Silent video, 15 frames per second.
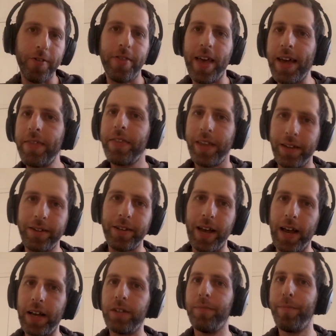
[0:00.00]
then they
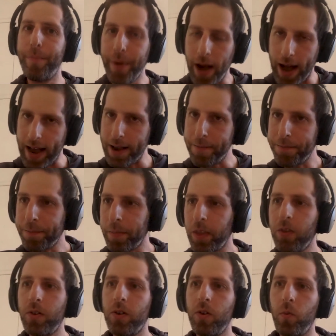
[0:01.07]
said, but
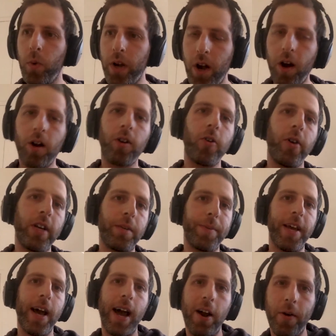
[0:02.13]
we are going to be
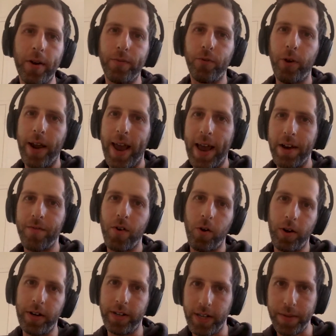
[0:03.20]
hiring for a head of
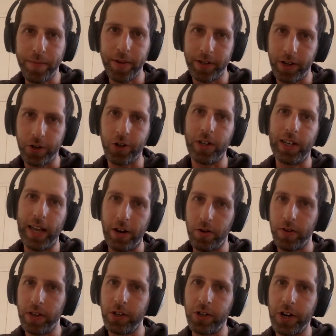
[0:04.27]
R&D position later
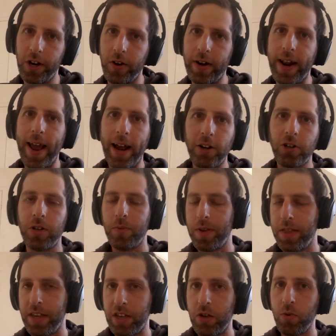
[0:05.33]
this year. And actually, we
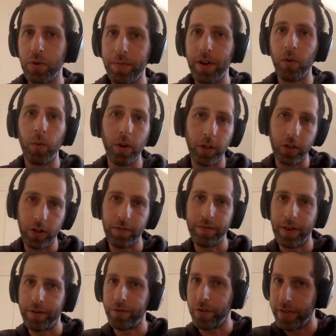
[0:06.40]
think you would be a really good
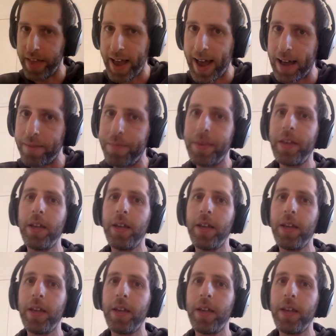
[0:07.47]
fit for that.